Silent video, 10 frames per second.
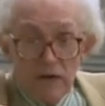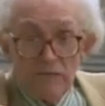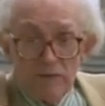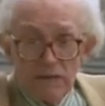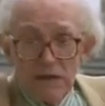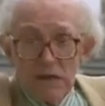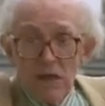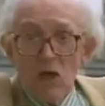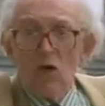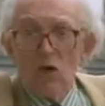government
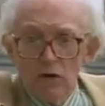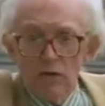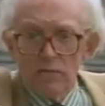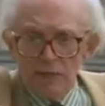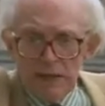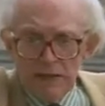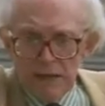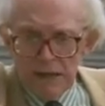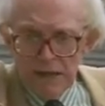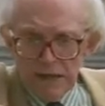could have been
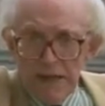uh,